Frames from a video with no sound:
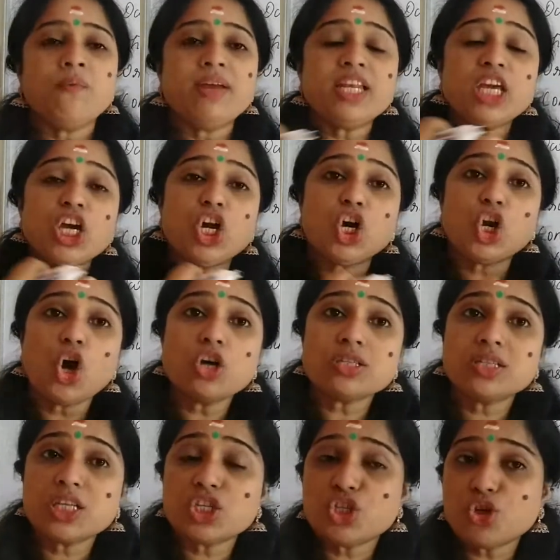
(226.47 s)
When he
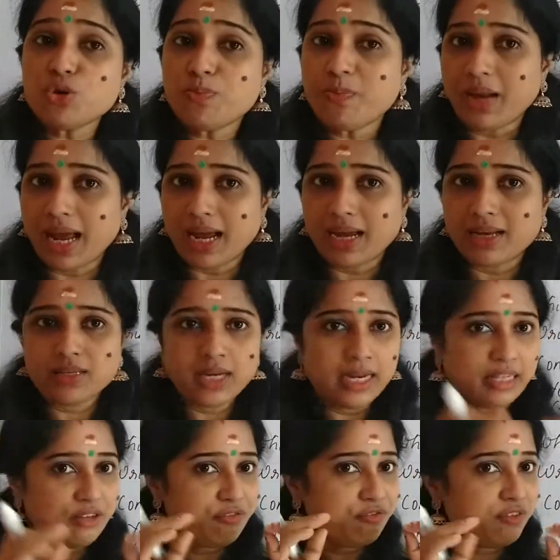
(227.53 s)
crossed these 2 plants
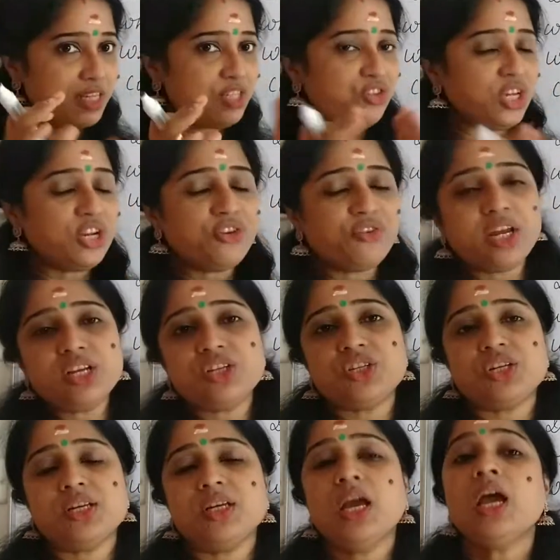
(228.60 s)
in the first
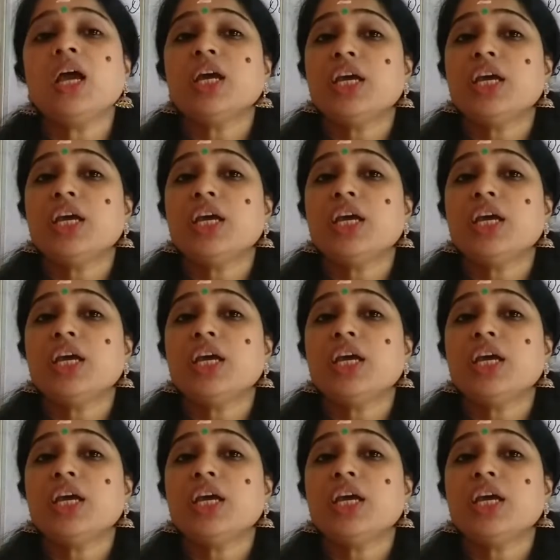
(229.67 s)
generation,